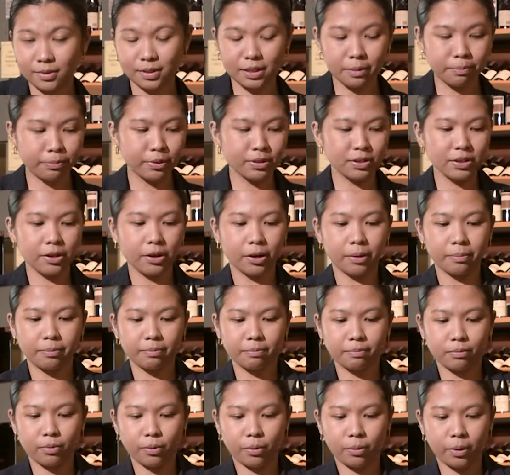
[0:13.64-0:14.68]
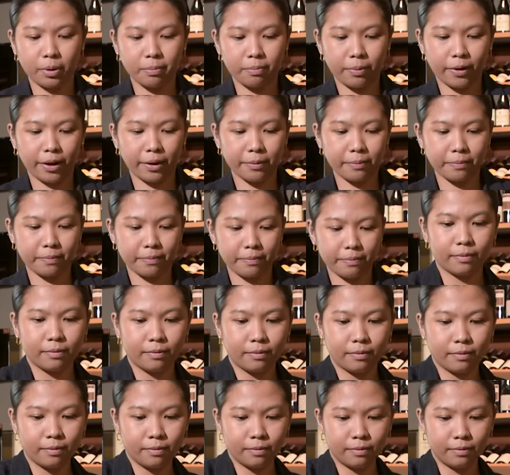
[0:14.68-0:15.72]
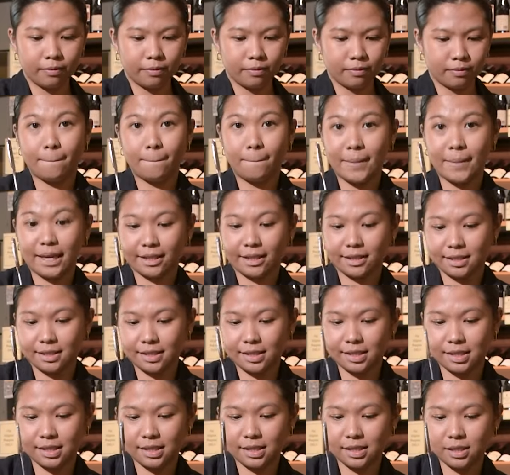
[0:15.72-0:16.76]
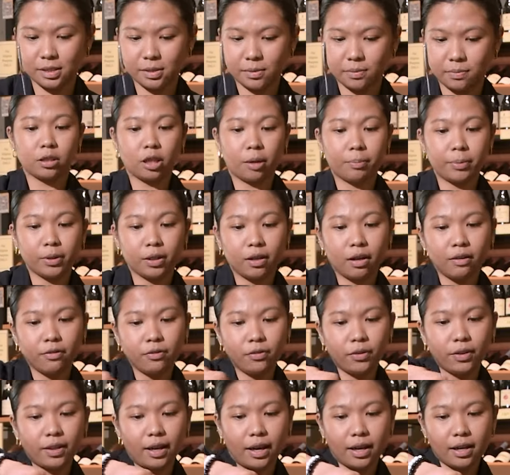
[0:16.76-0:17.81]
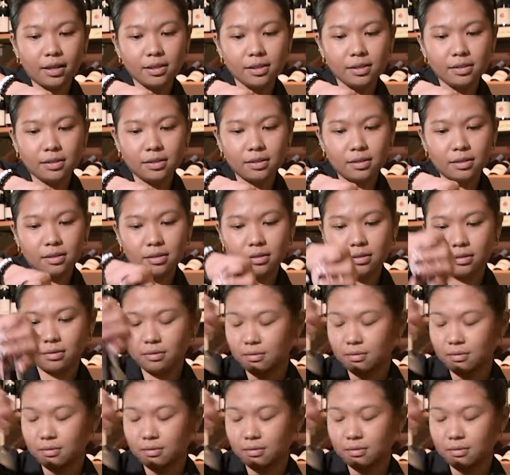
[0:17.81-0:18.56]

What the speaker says: simple syrup, one part, mix. Top it off with ice.